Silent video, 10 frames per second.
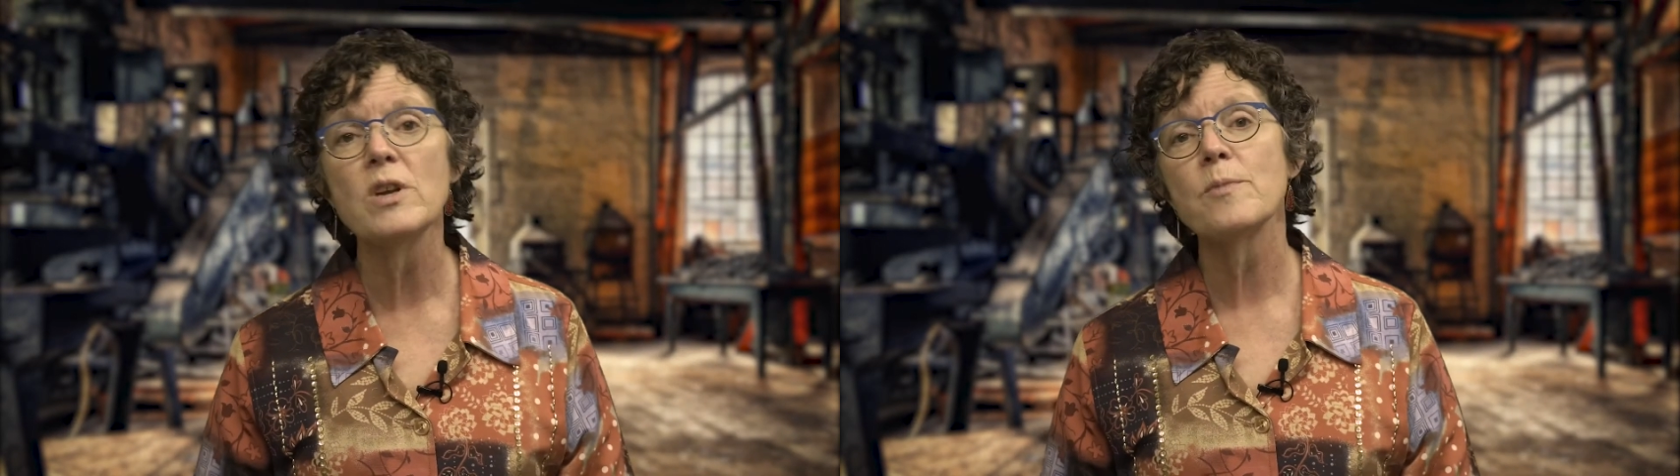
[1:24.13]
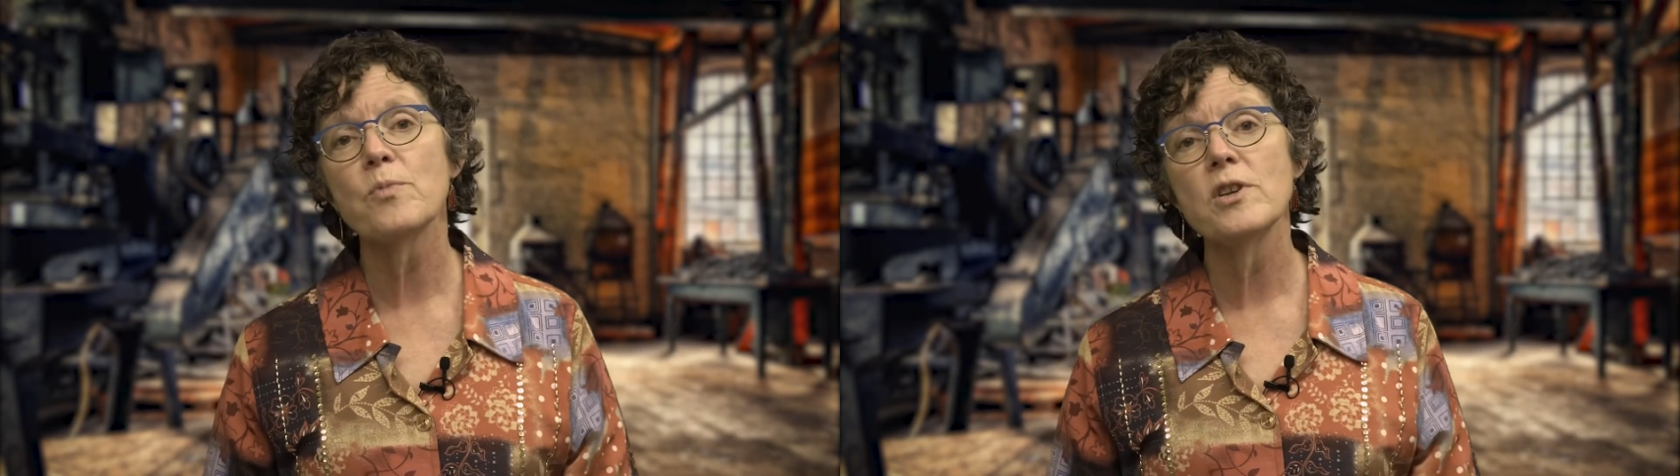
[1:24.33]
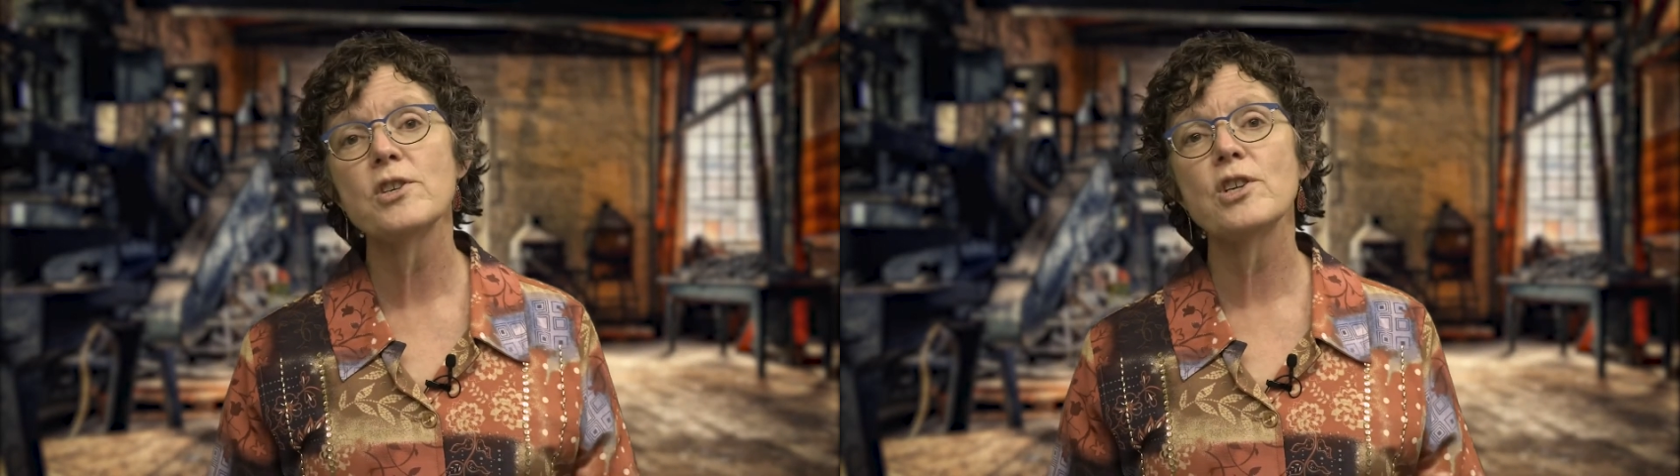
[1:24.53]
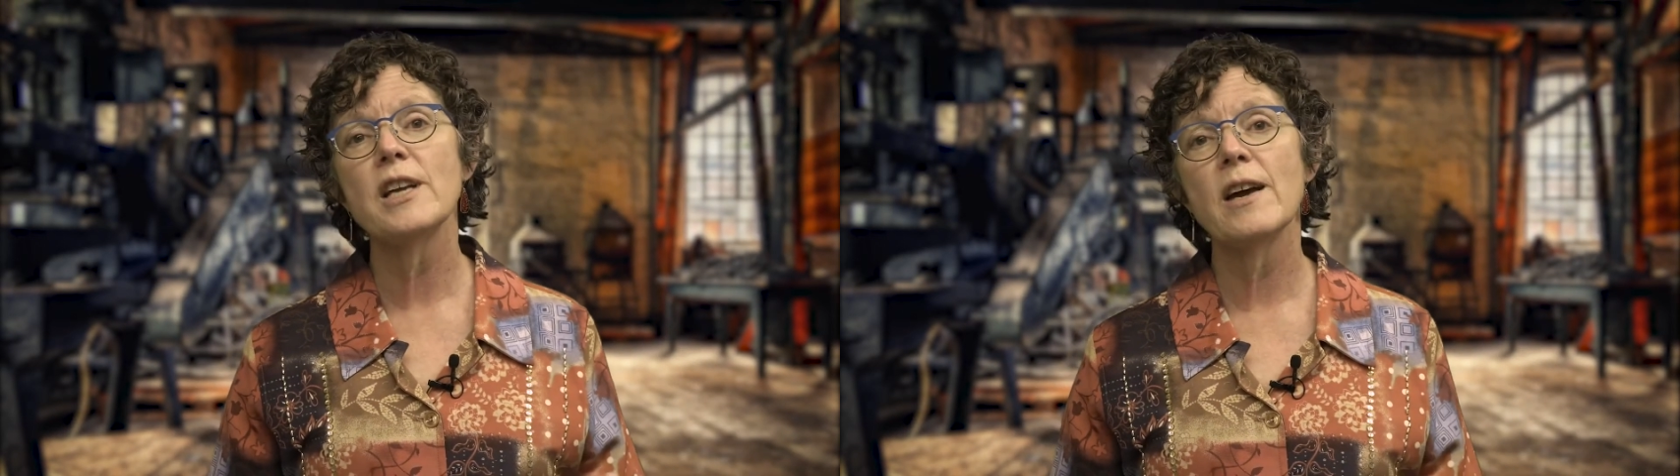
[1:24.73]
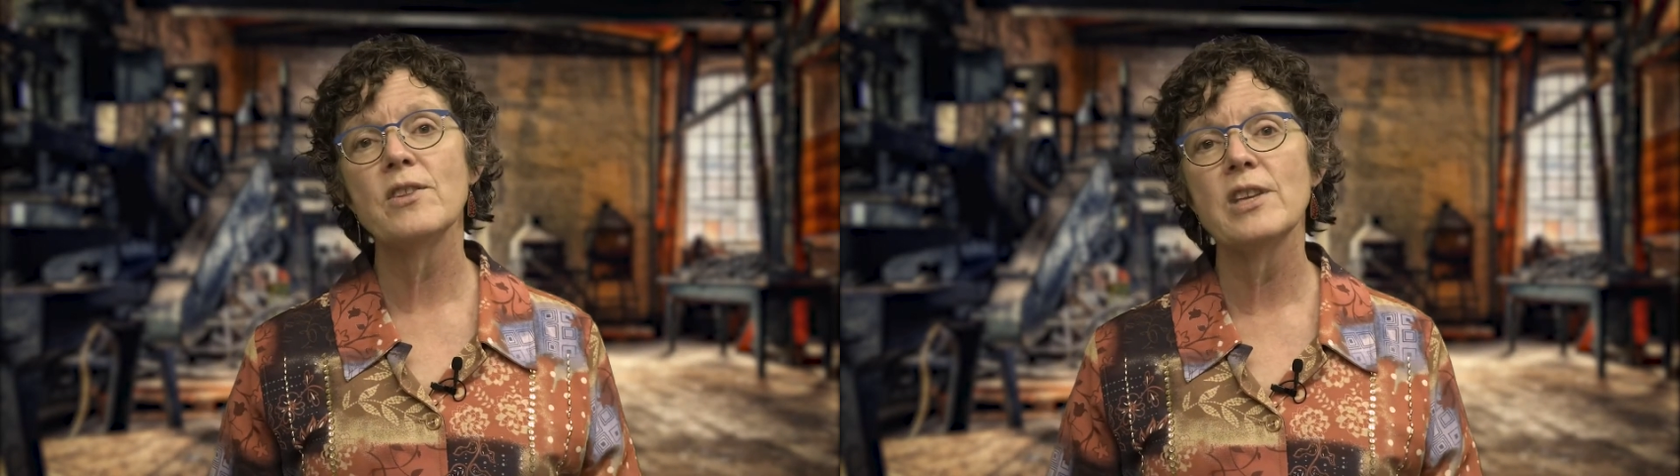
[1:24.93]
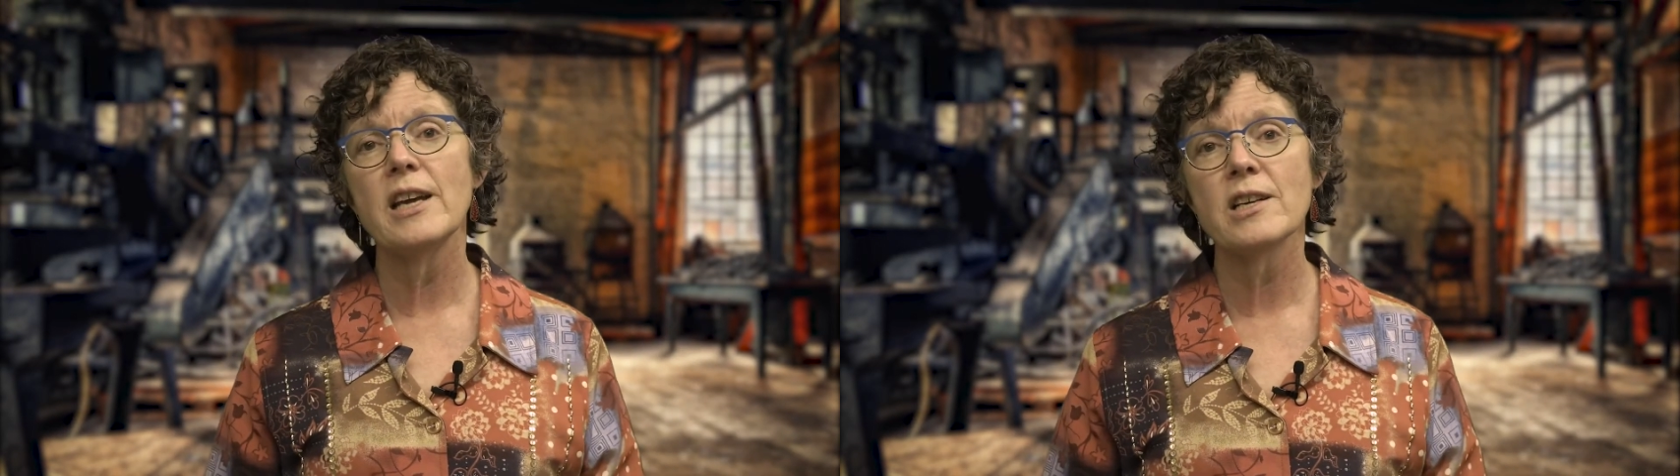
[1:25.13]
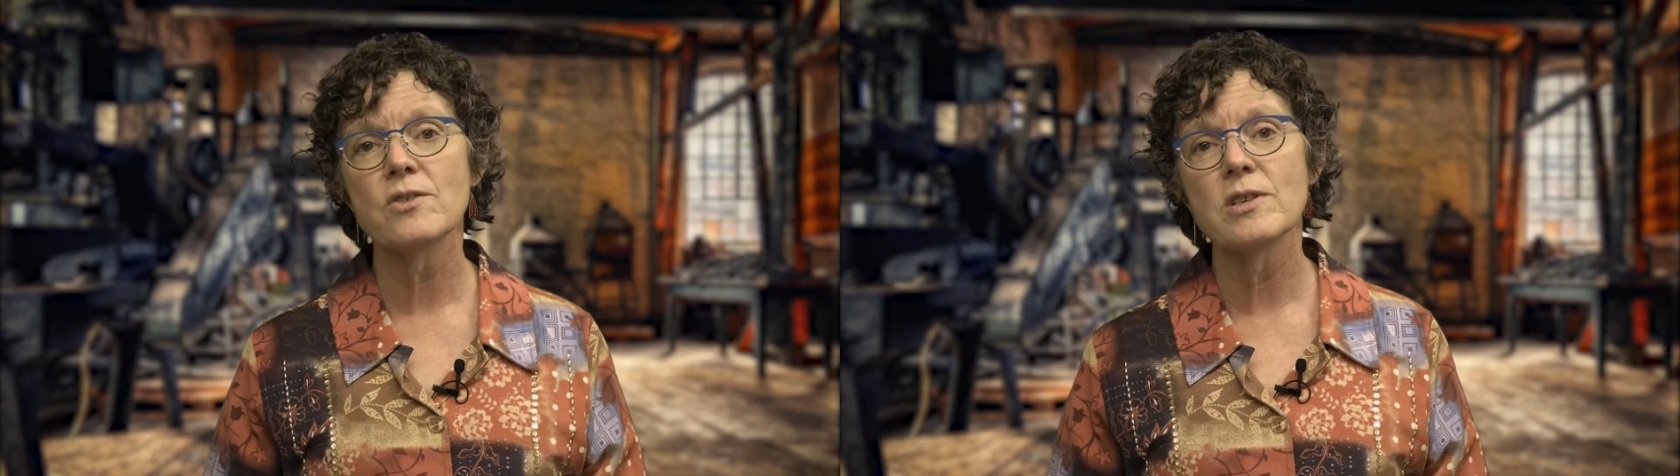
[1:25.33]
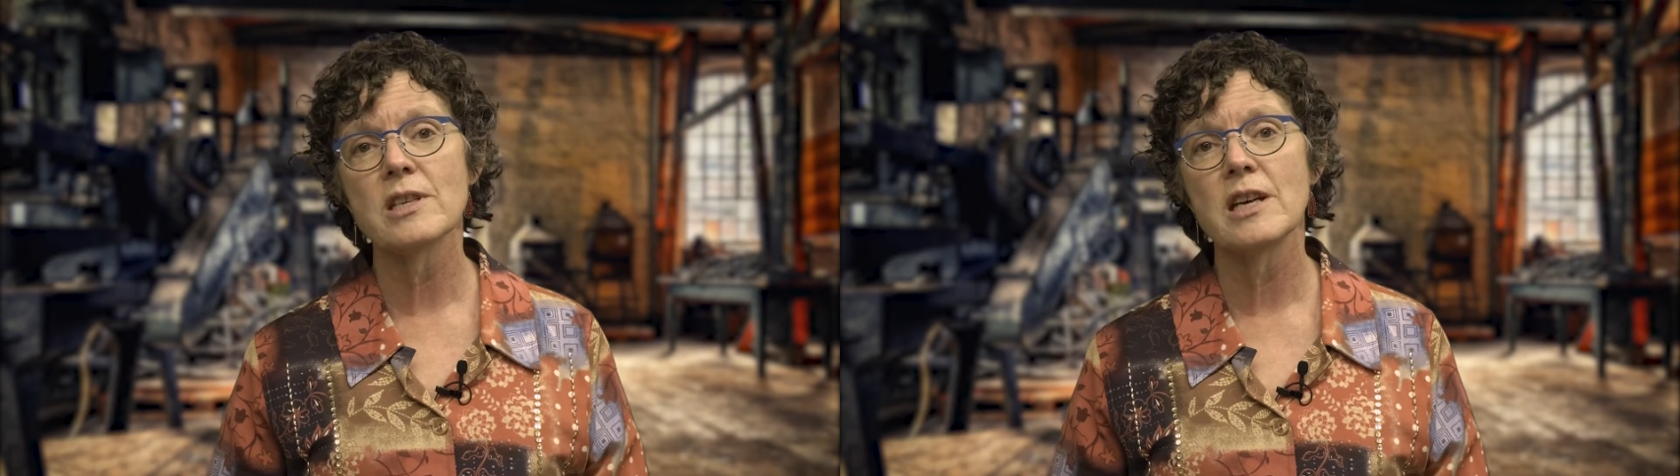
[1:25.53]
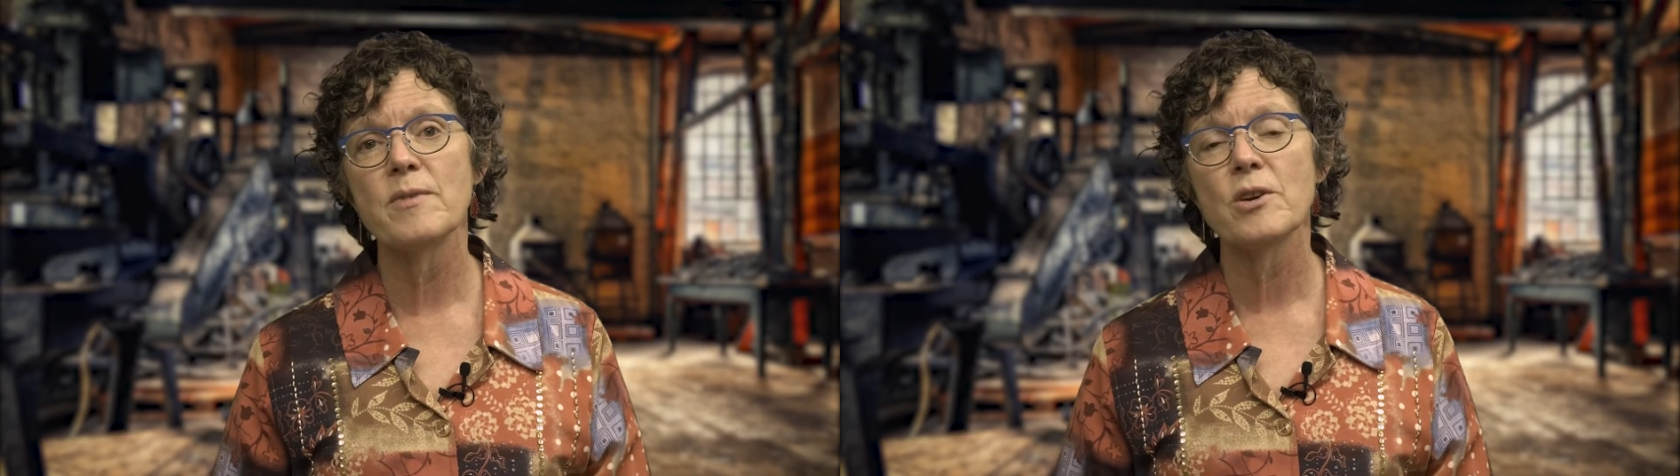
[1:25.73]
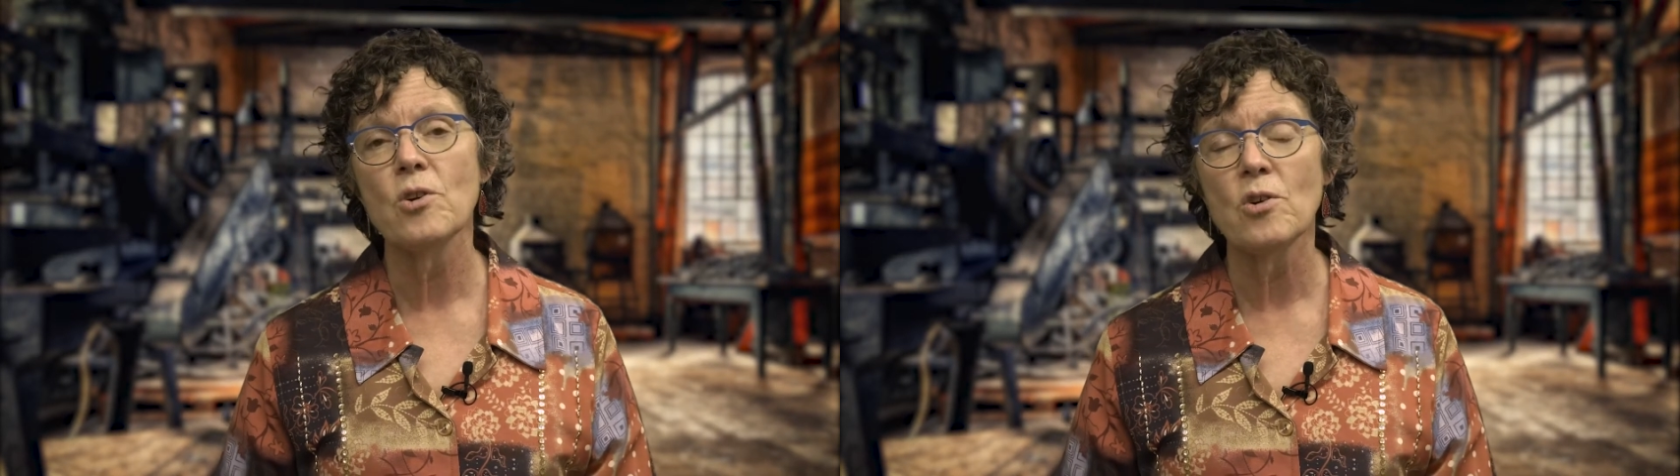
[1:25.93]
we appreciate having the extra
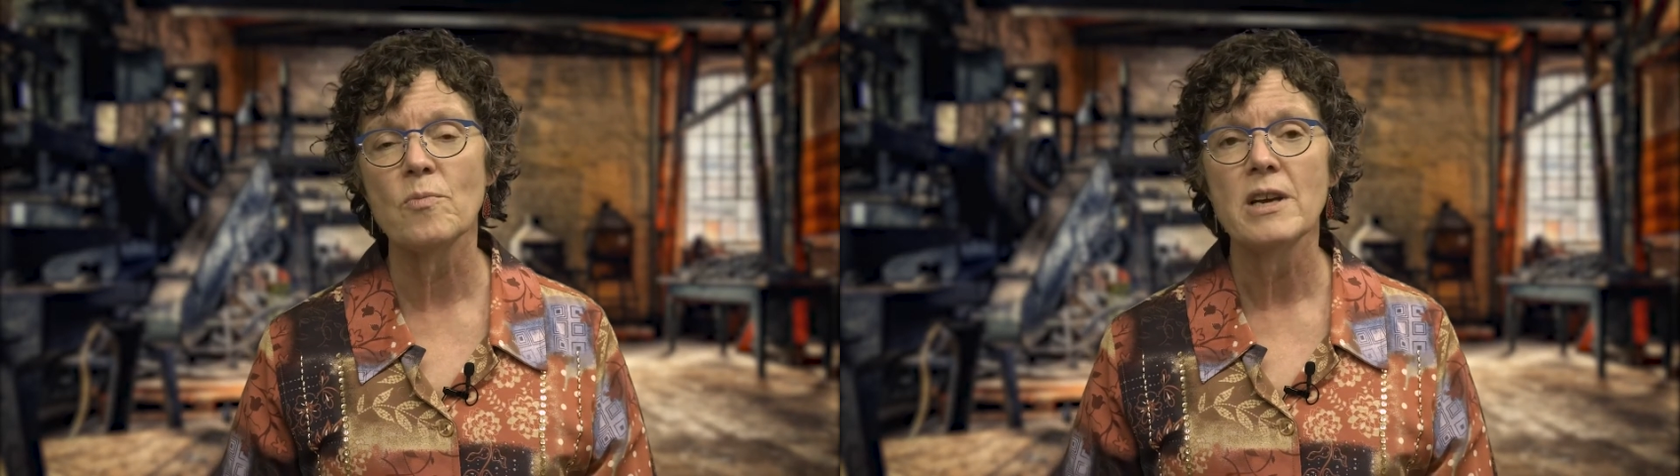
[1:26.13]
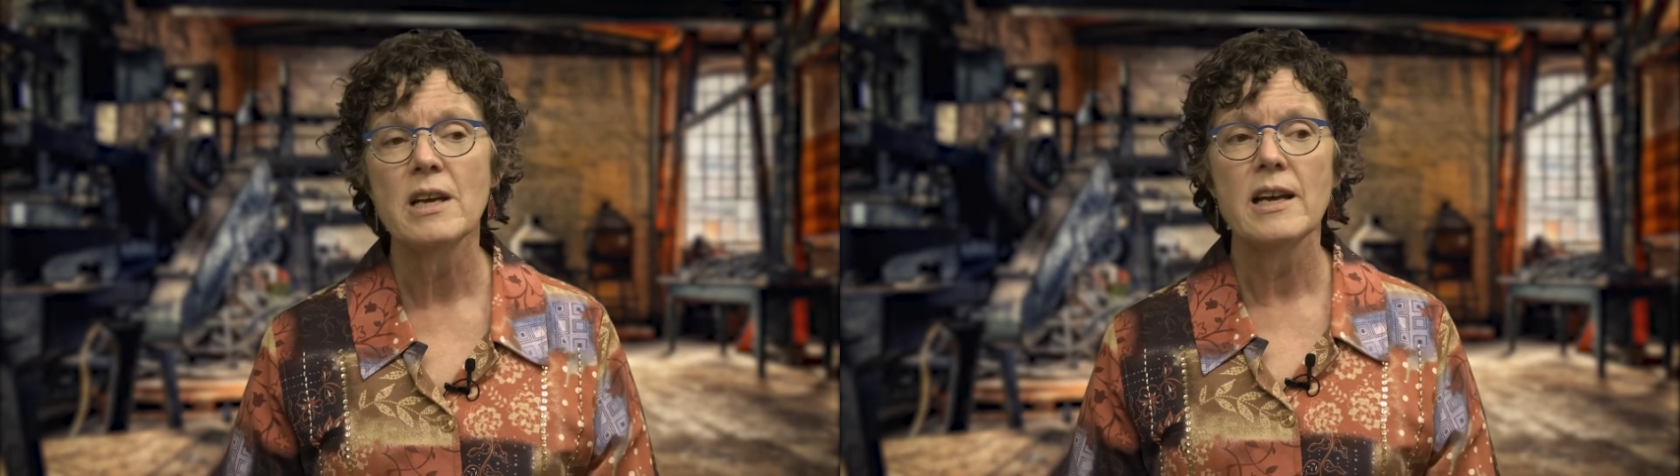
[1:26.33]
time at home,